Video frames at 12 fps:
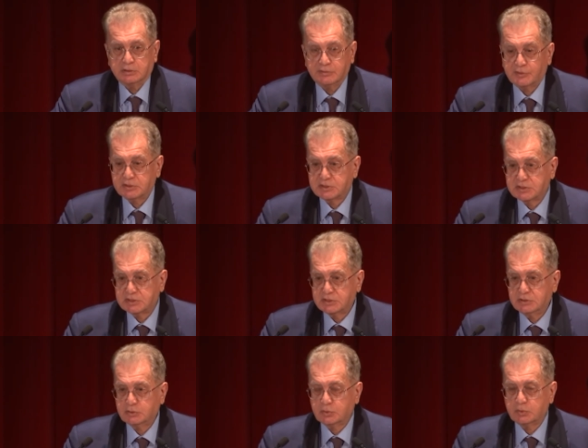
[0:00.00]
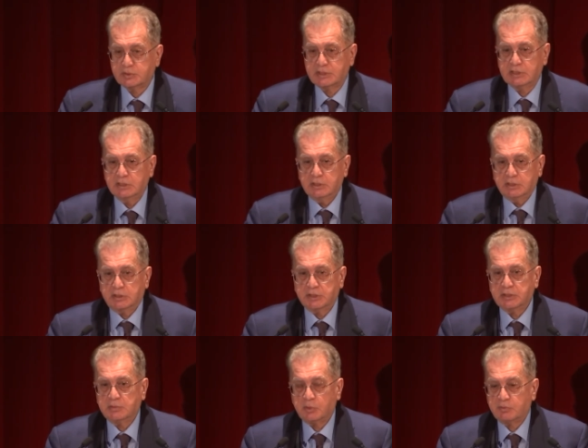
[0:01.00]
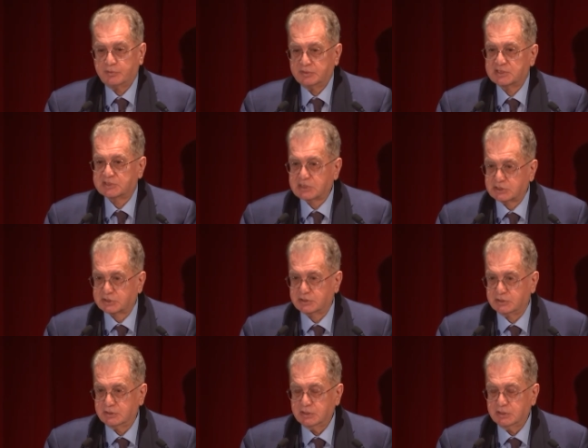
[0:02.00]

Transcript: differences into the realm of discussion,